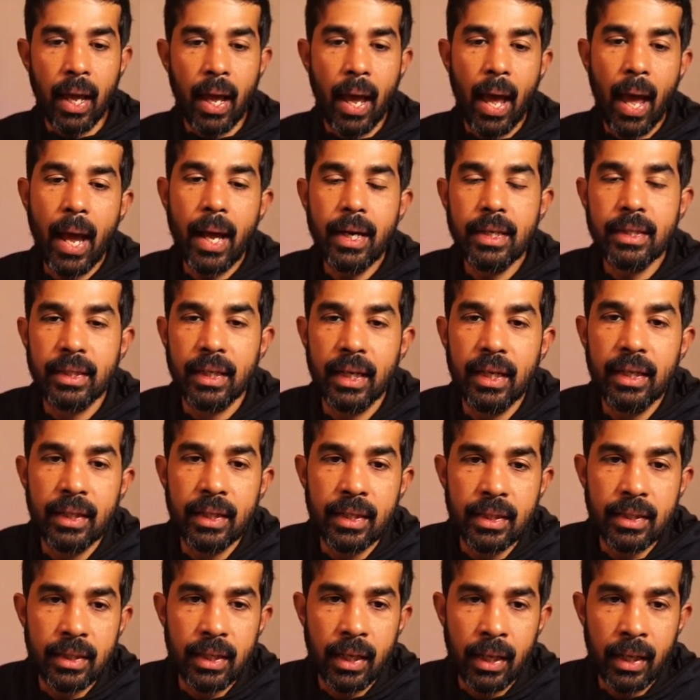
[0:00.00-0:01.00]
and see
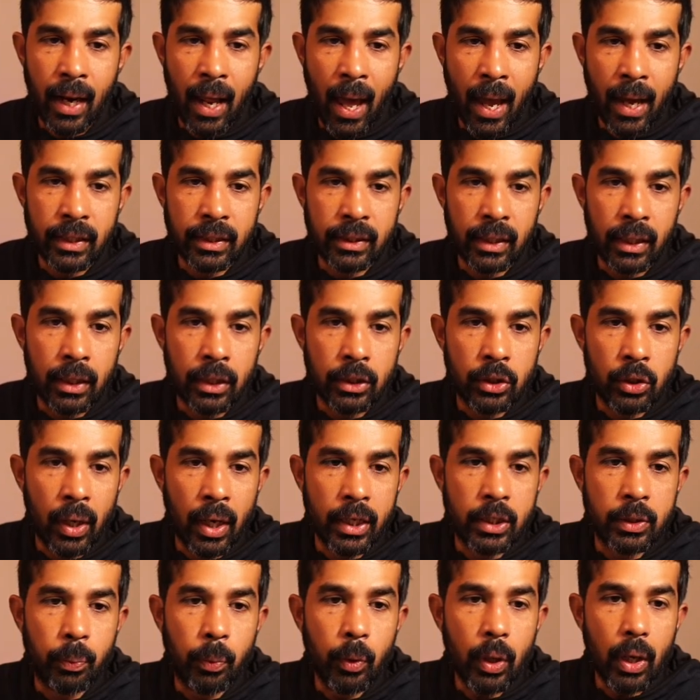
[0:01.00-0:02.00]
this in action. So
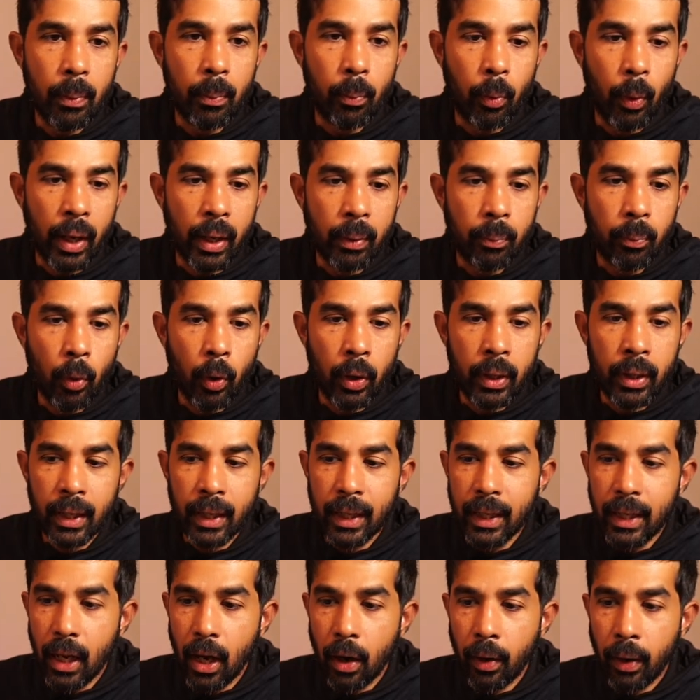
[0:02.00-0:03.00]
let's put a breakpoint
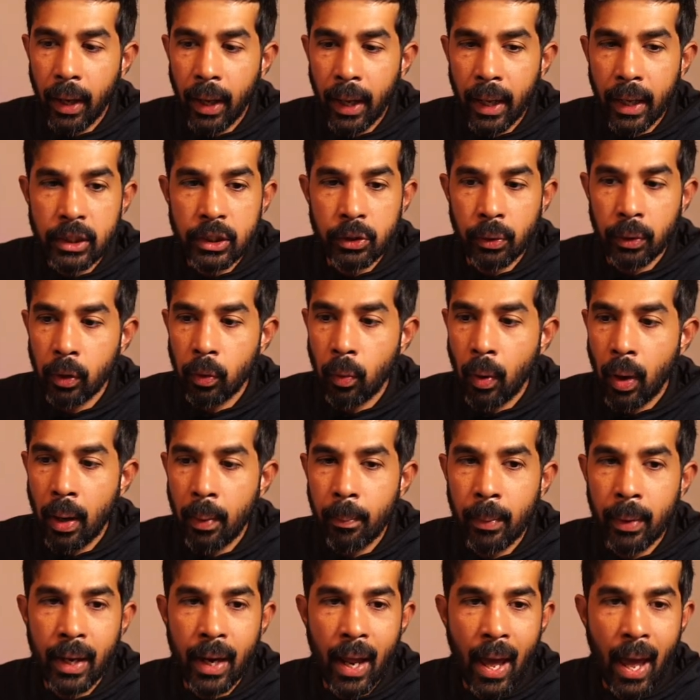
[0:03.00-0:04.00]
in our age
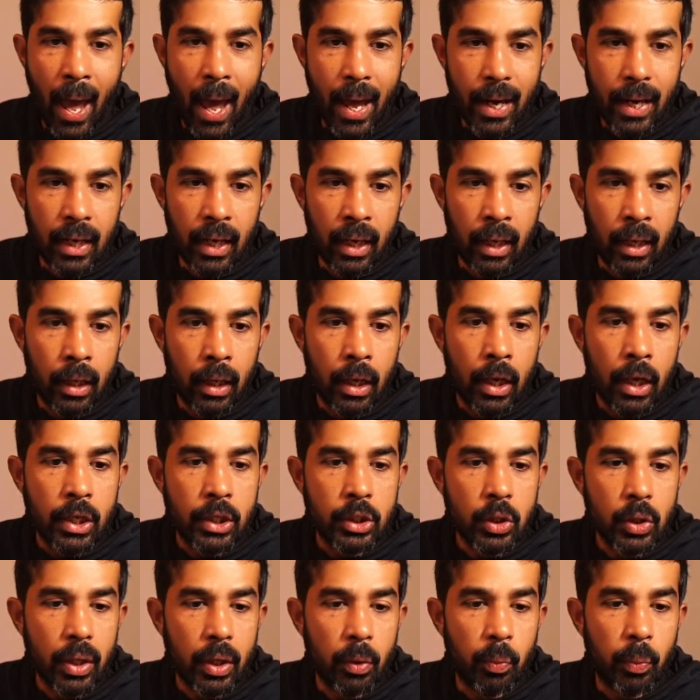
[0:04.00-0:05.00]
requirement handler
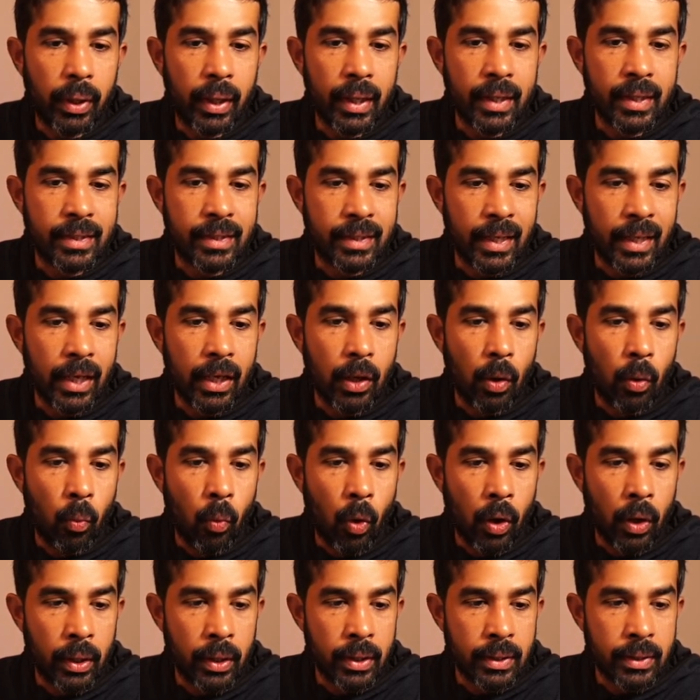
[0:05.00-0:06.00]
so that we can see
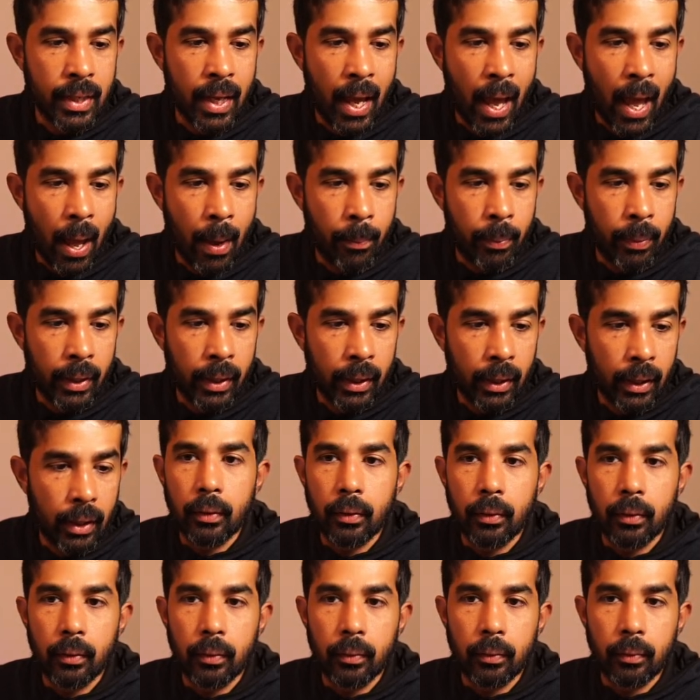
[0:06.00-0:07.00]
what is happening.
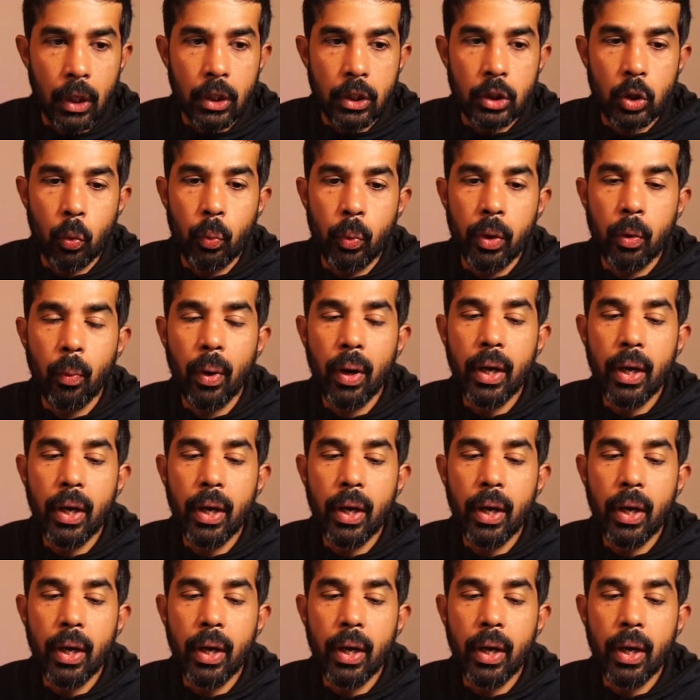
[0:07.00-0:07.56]
So we were